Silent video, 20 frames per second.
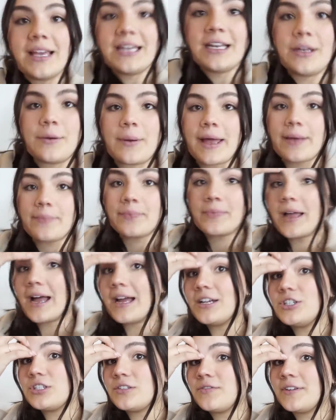Anyway,
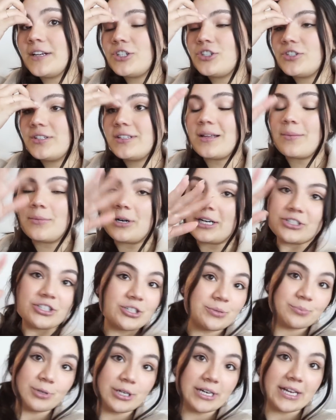I just finished Summer I
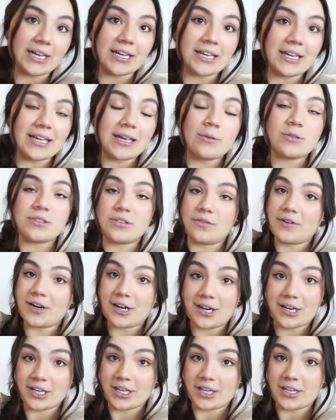Turned Pretty. It was
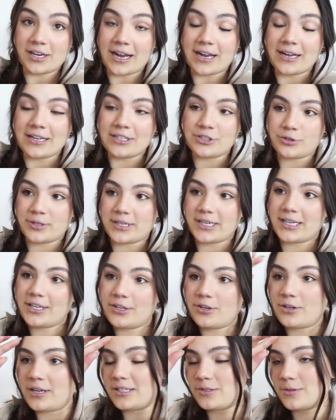very good. I enjoyed
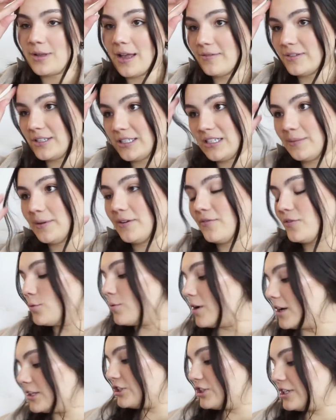it. You guys will have to tell me if you
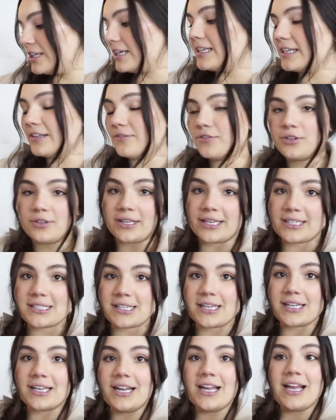watched it and if you liked
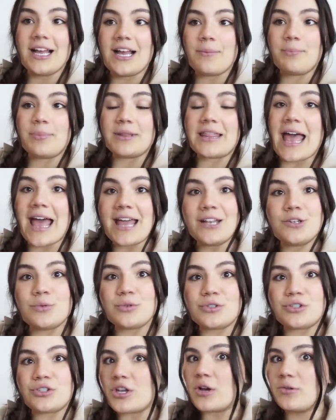it. But the end
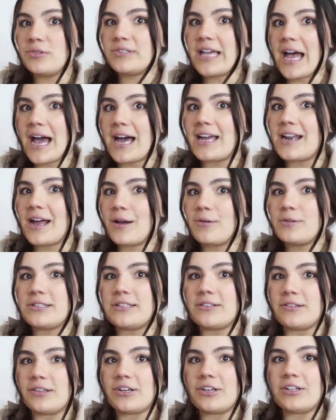was so sad. I
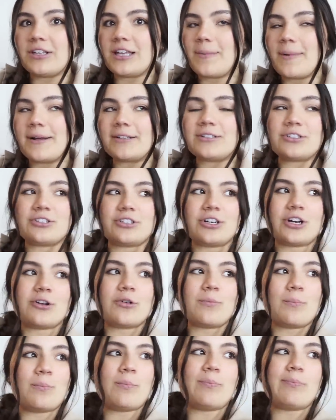was literally about to
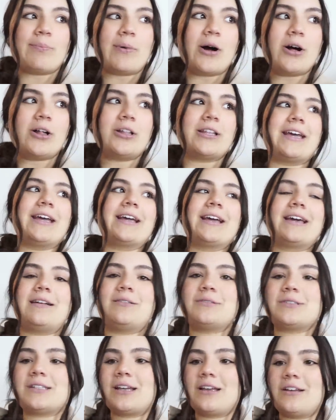start bawling, and
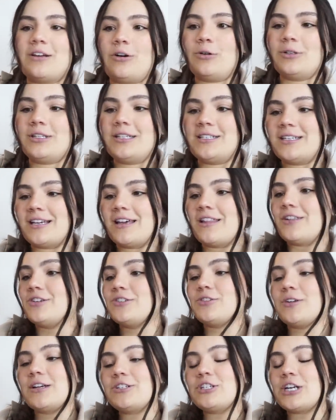I was like, hold it together.
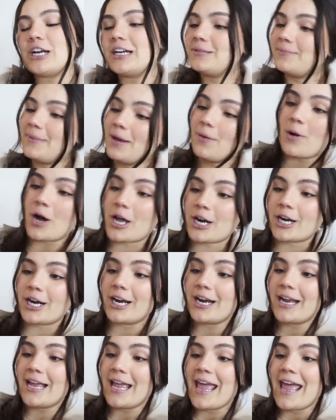So I chugged my
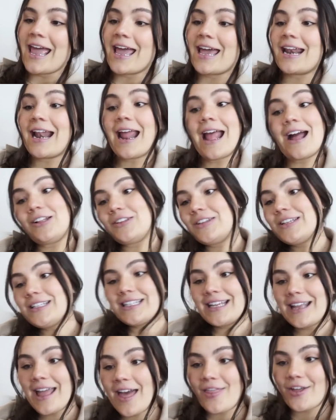water and I held it
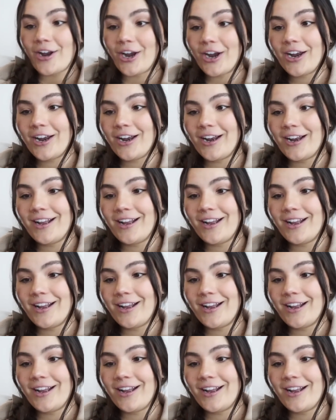together.